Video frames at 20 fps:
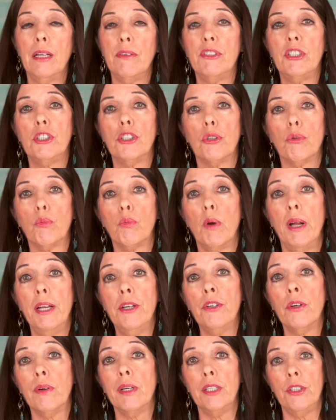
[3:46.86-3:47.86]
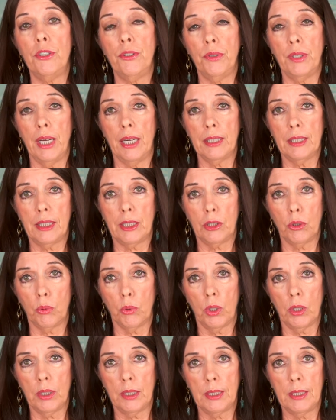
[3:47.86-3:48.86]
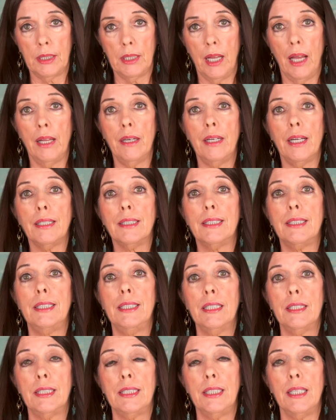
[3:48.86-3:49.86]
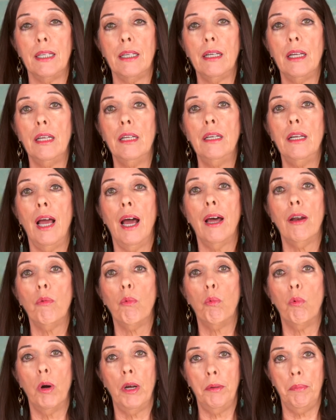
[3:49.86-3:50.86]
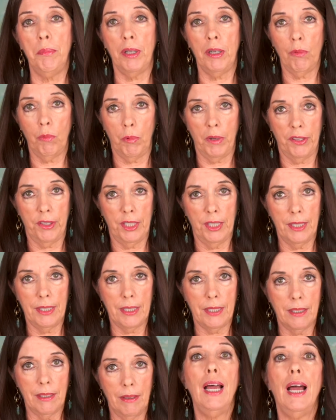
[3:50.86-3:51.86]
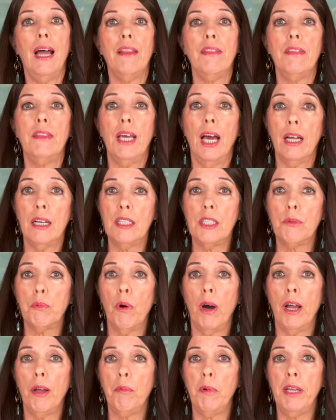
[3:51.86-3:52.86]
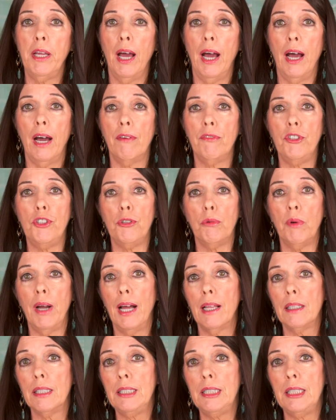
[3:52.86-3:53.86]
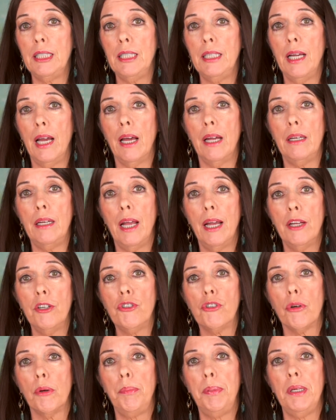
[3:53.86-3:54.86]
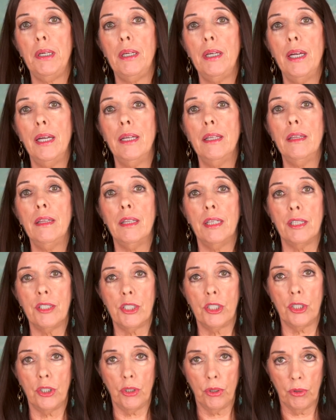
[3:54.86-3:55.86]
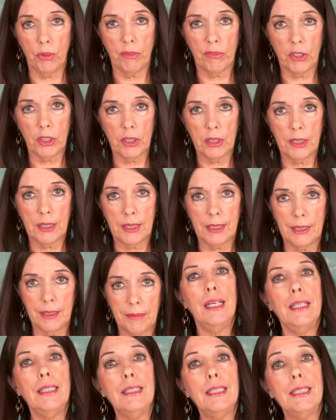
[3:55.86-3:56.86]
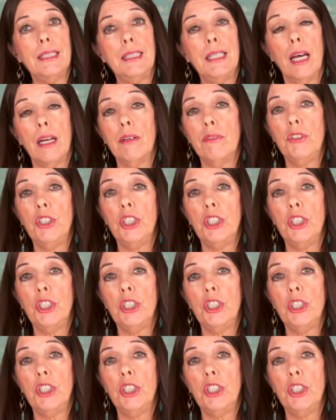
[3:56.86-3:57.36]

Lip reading: of surrendering to that source and existing in at-one-ment with it. And that is why we have duality and entropy in this universe. Instead of